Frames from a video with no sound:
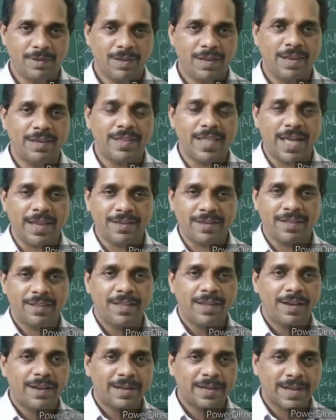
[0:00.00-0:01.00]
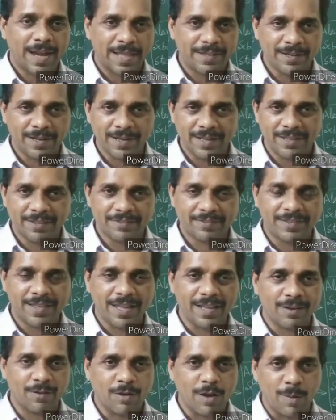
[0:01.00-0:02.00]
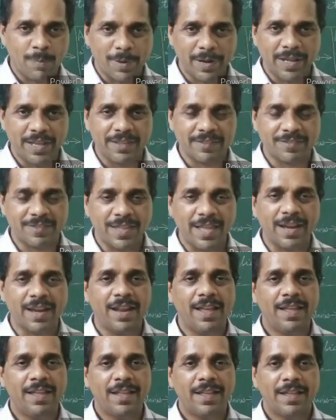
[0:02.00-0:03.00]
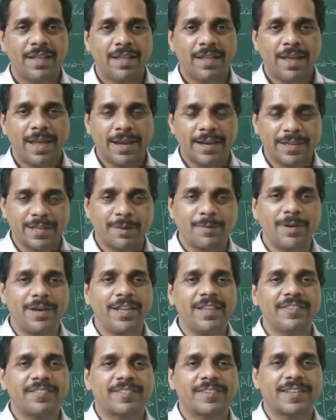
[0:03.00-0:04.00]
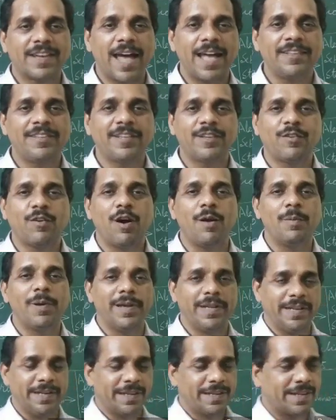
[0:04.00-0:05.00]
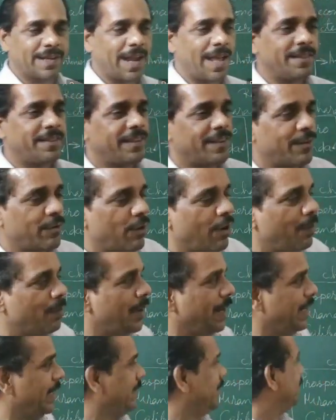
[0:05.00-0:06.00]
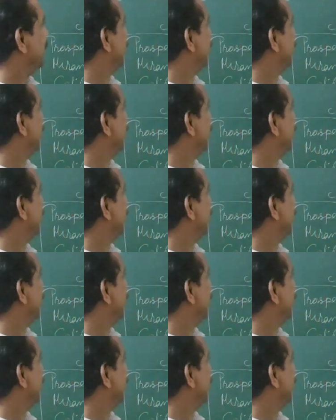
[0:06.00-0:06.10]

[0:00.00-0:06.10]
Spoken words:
In that, tragedy is there, comedy is there. Another one is tragicomedy.